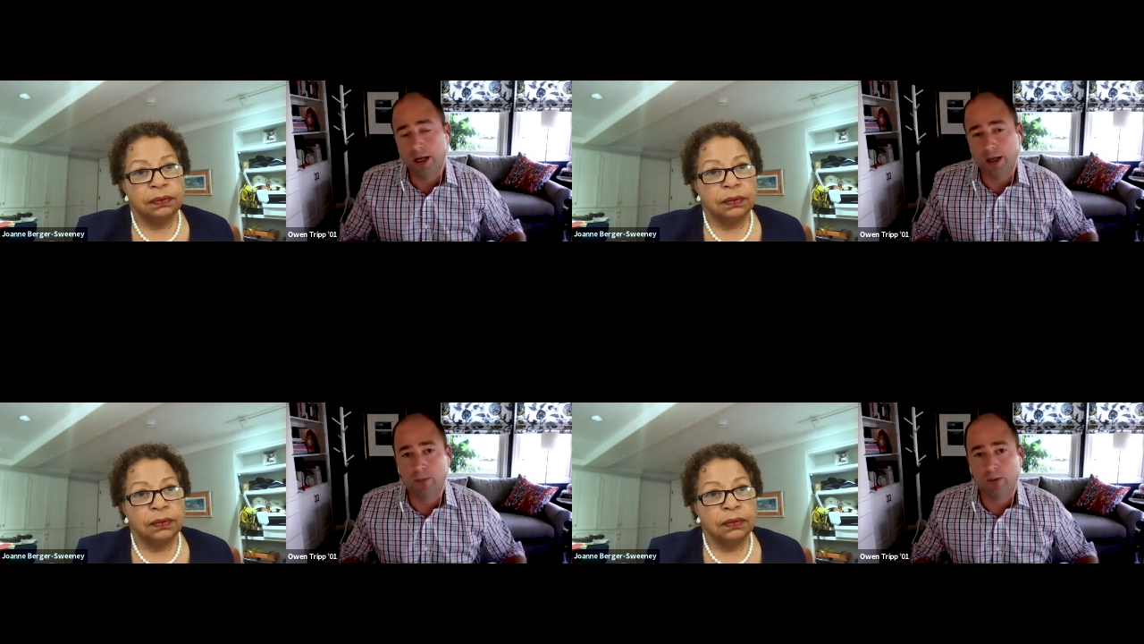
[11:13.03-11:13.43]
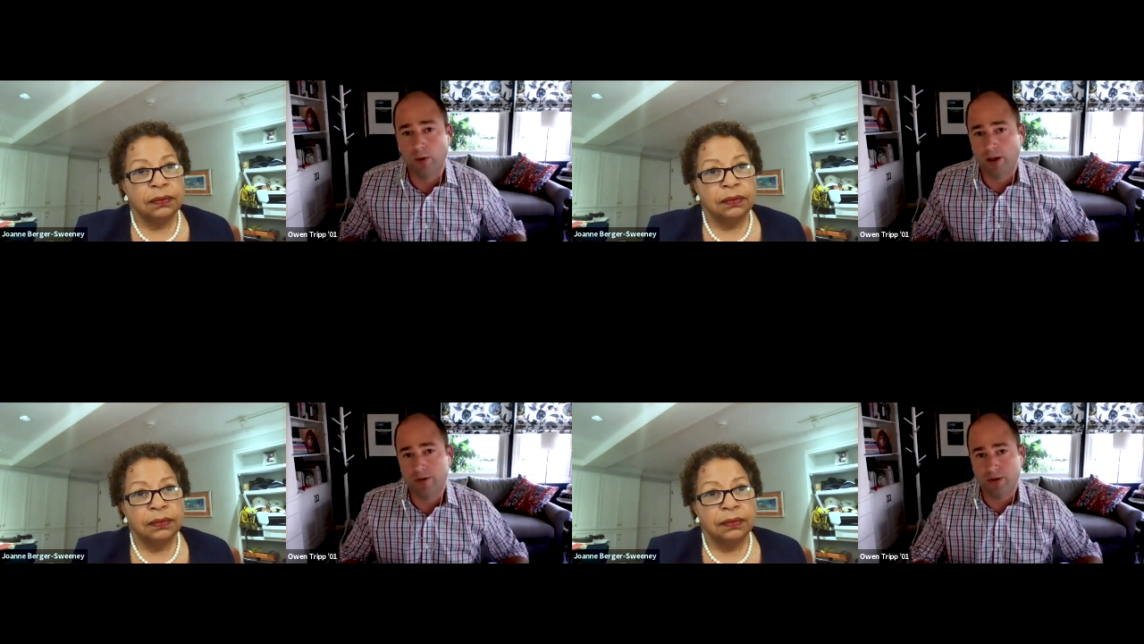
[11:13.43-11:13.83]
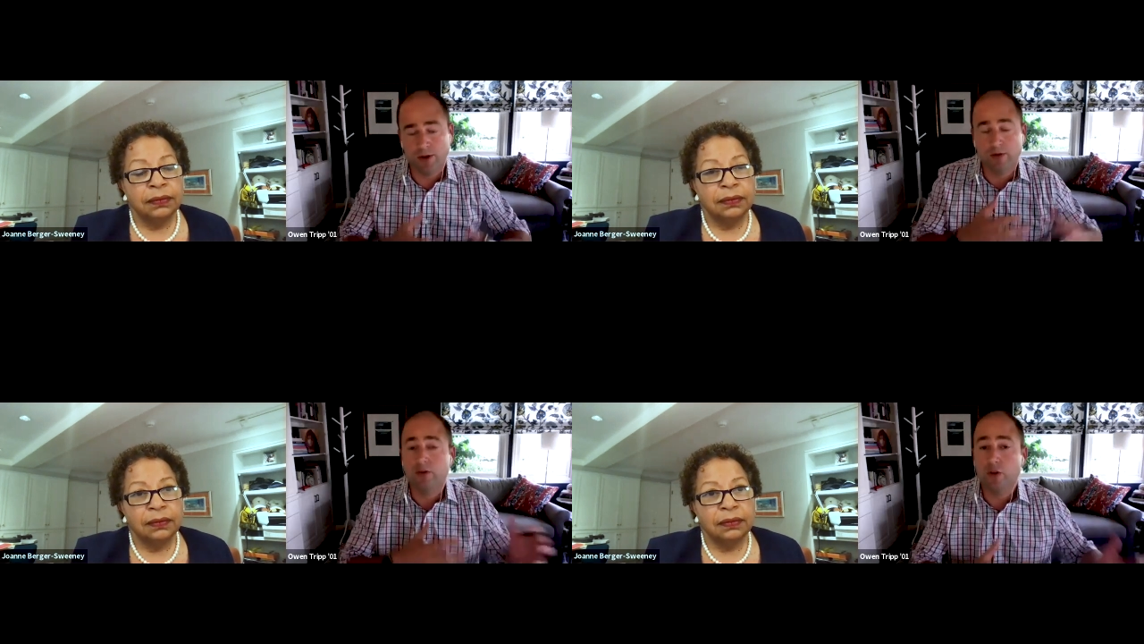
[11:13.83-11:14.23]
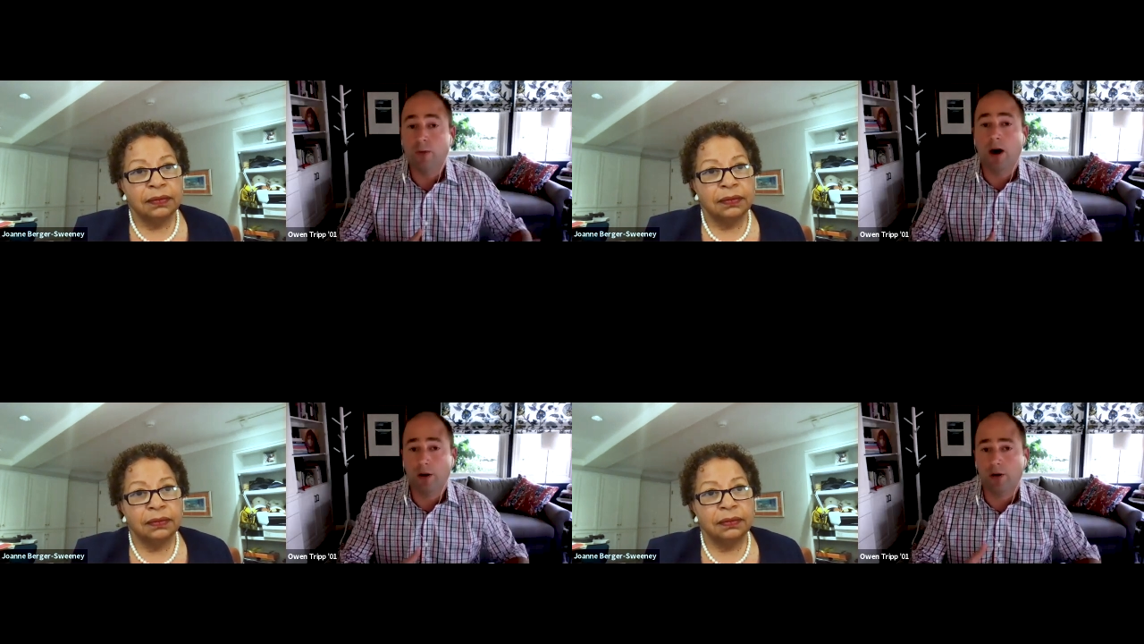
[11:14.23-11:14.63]
Speaker 1: employees in this new
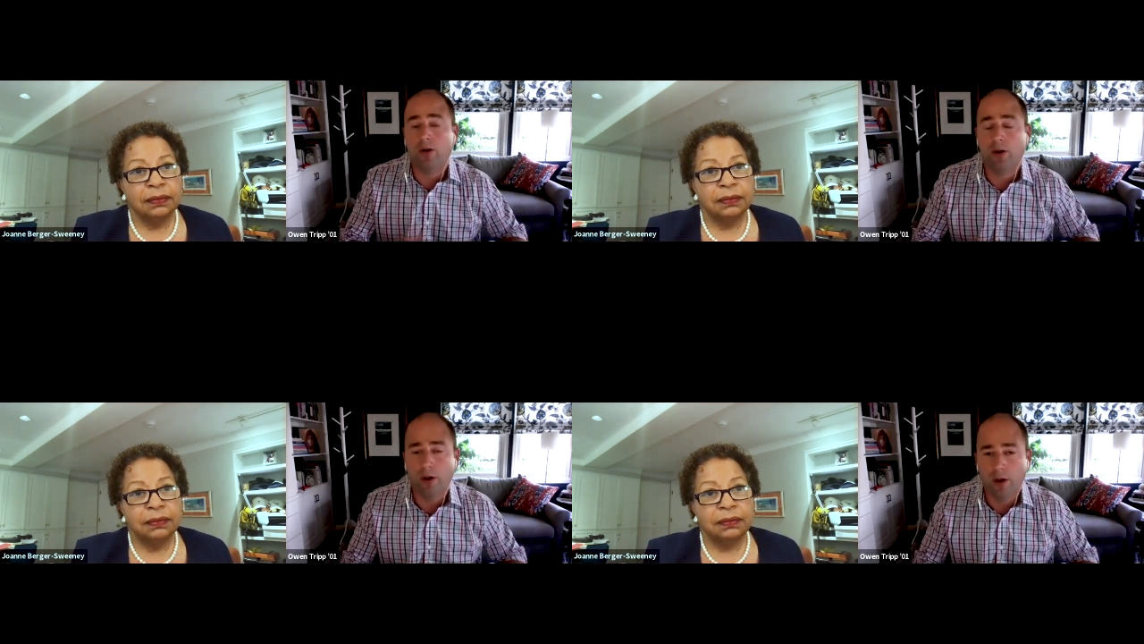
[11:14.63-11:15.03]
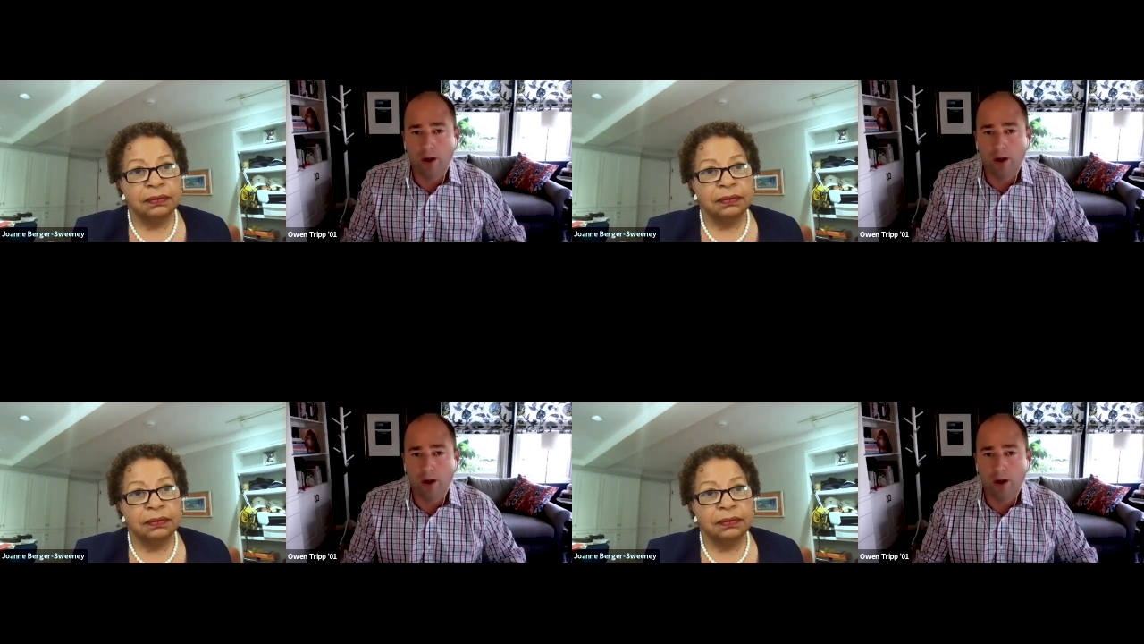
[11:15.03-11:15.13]
model